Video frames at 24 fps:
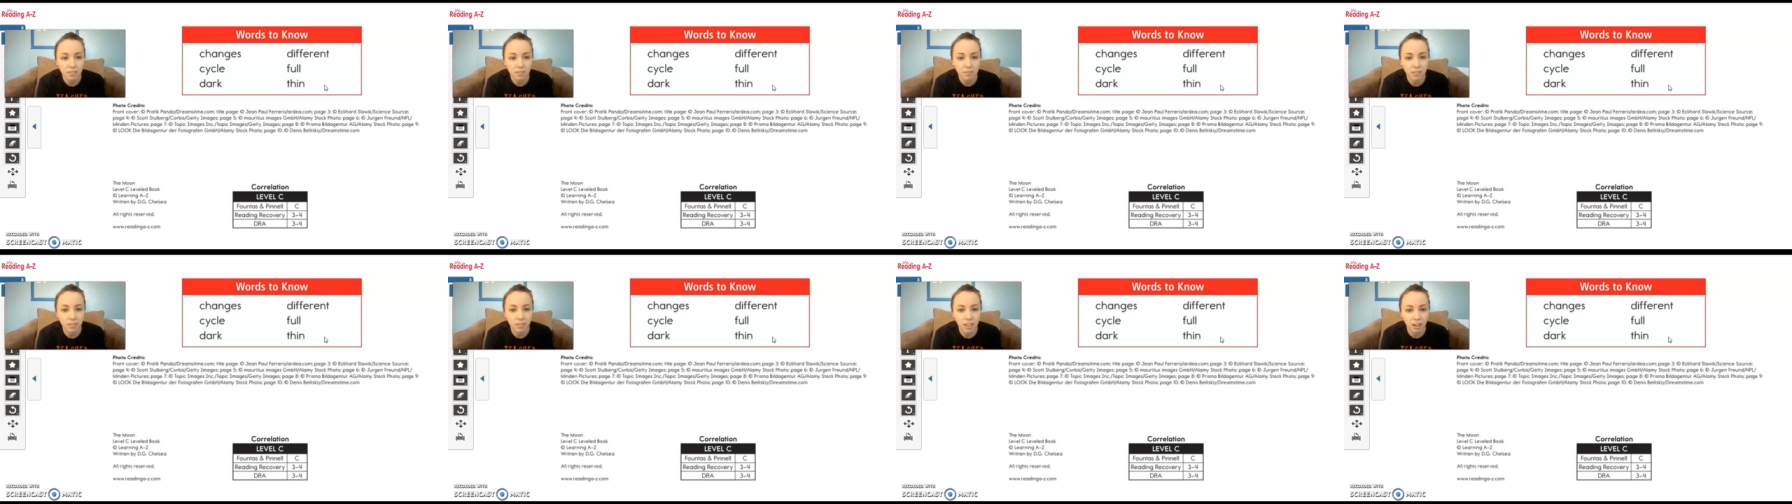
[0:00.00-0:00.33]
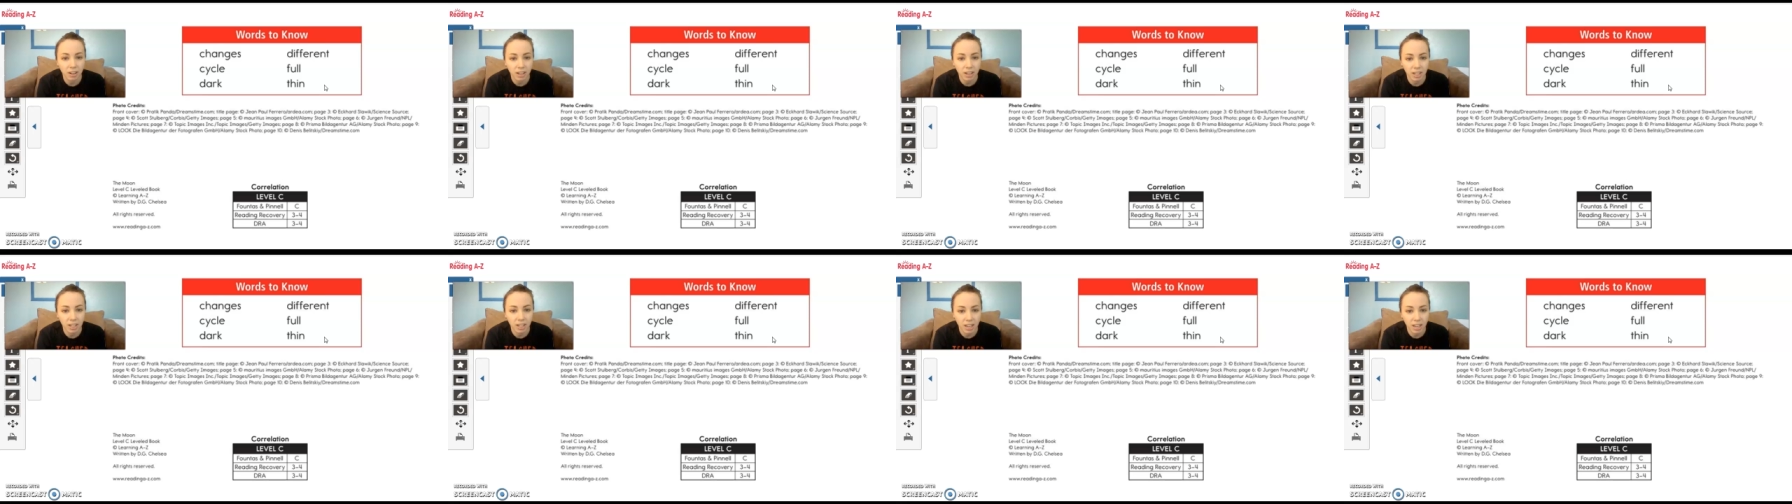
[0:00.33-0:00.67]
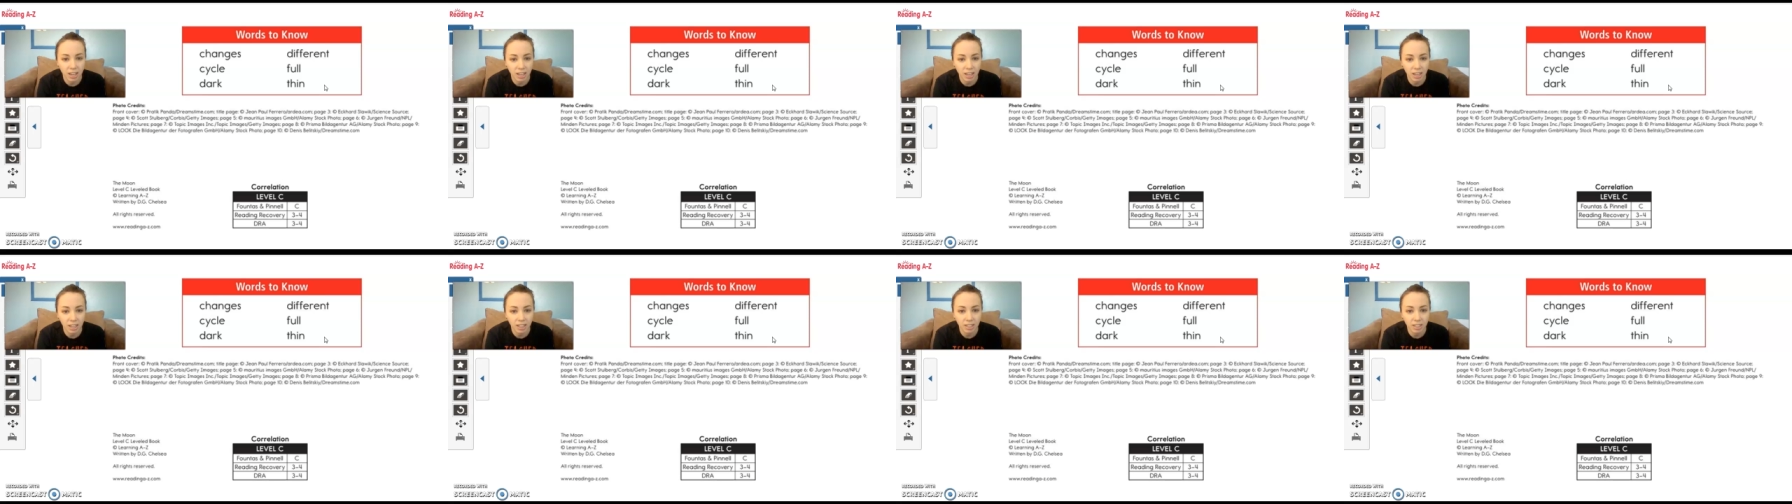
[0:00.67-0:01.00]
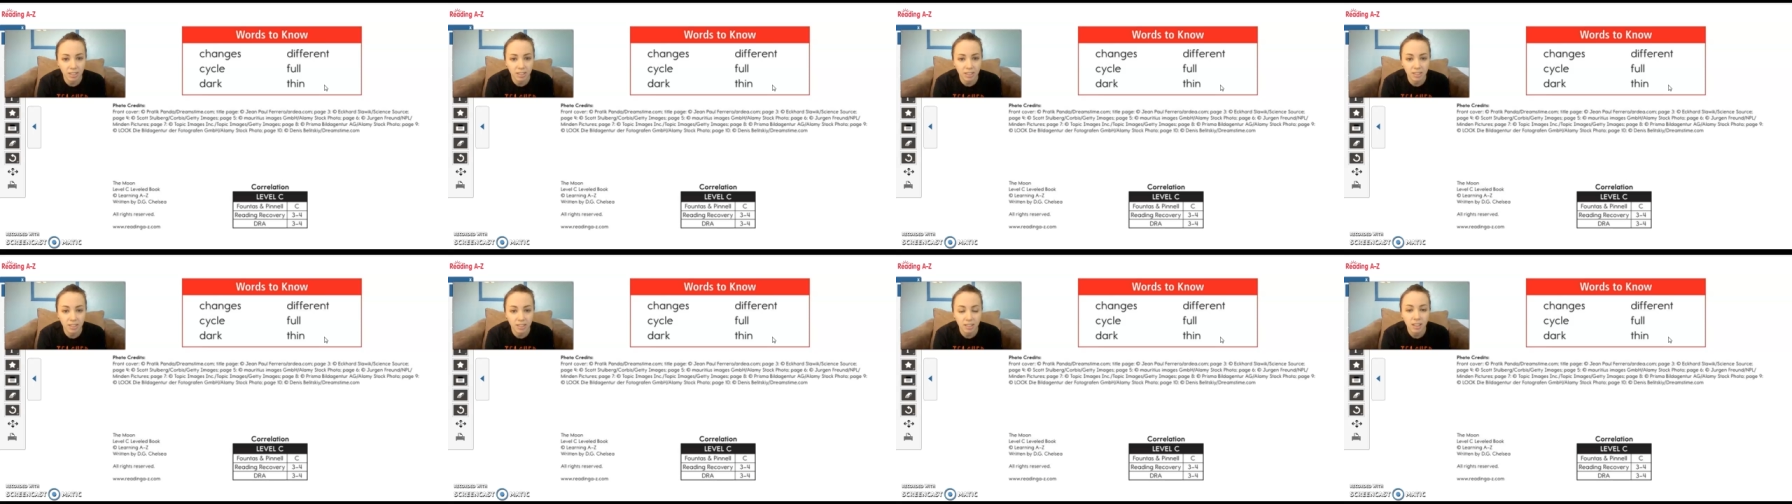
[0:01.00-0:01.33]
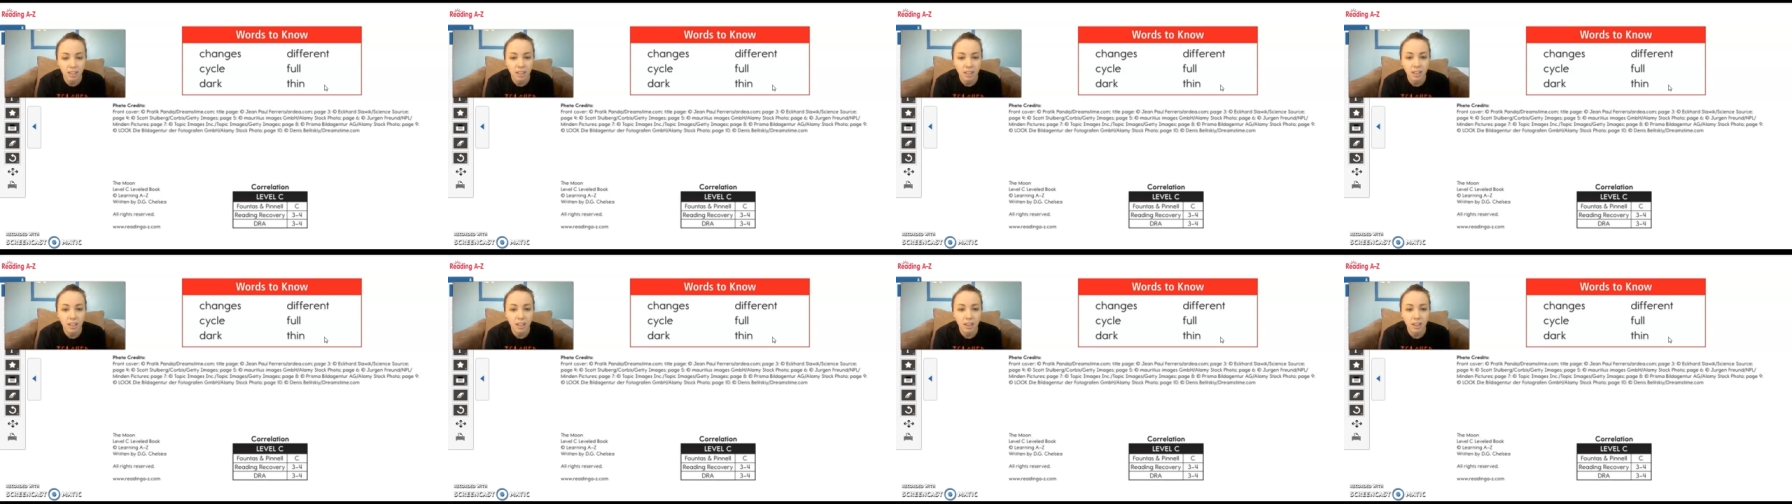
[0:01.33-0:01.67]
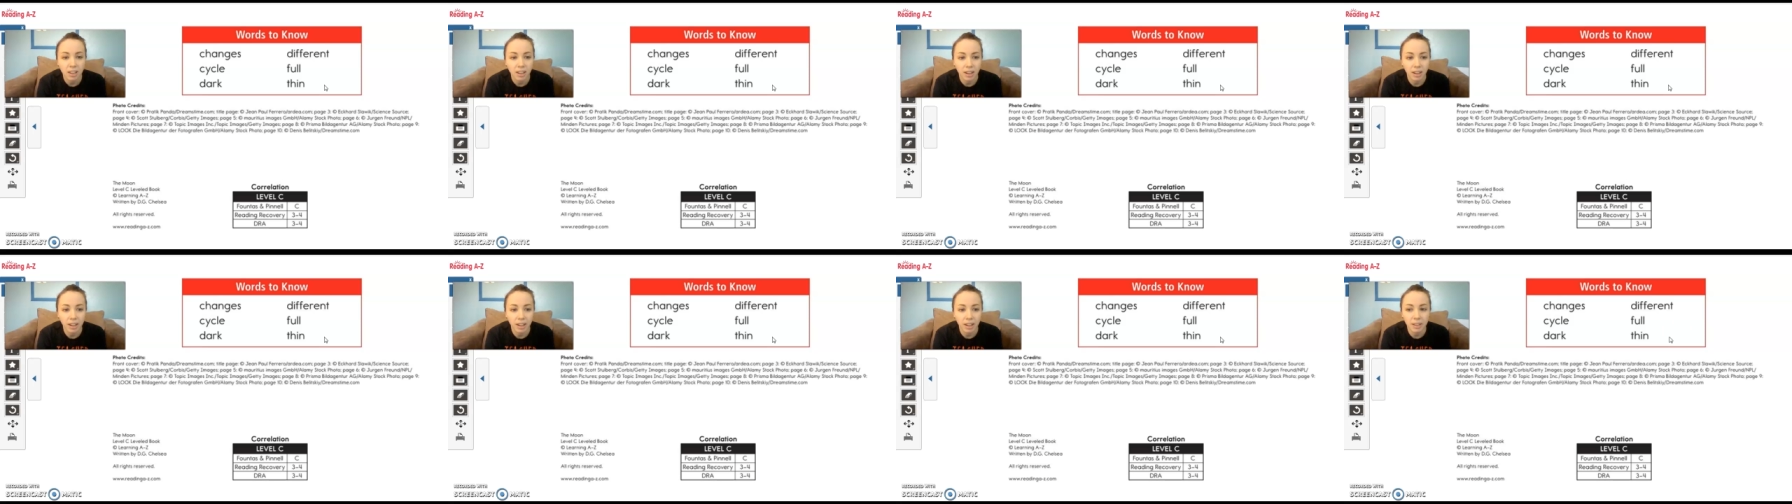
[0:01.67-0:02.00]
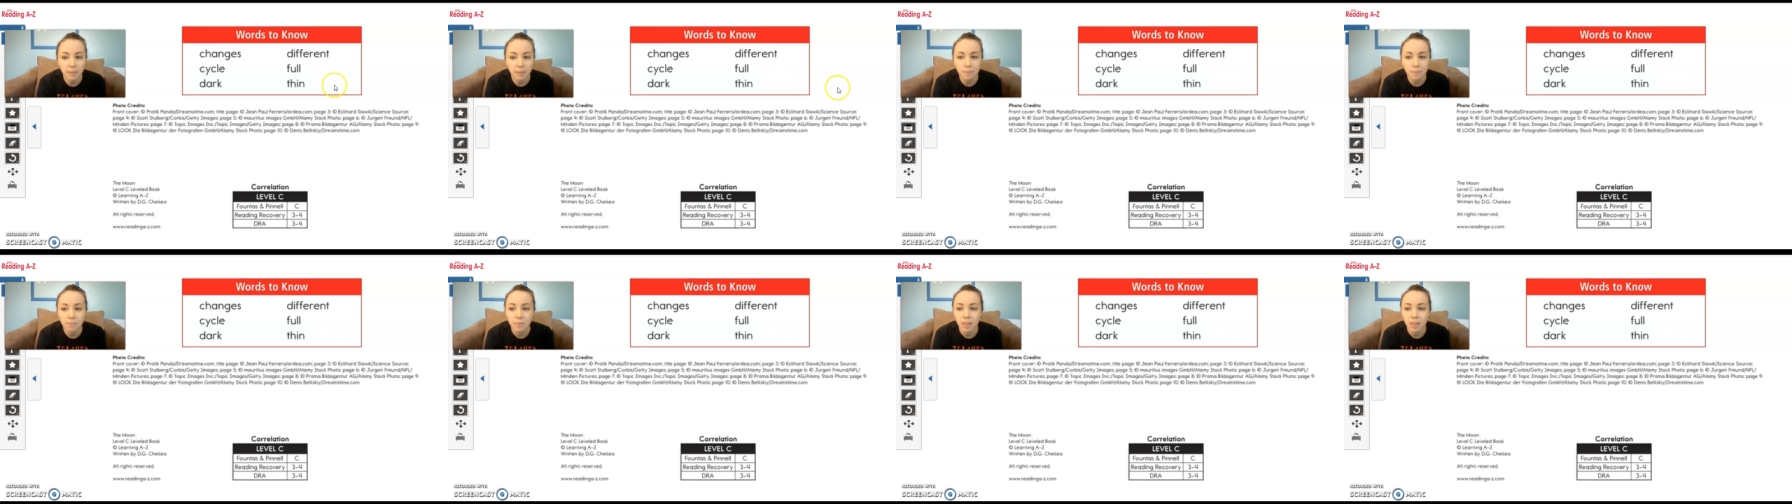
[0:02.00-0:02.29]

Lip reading: Very nice. All right.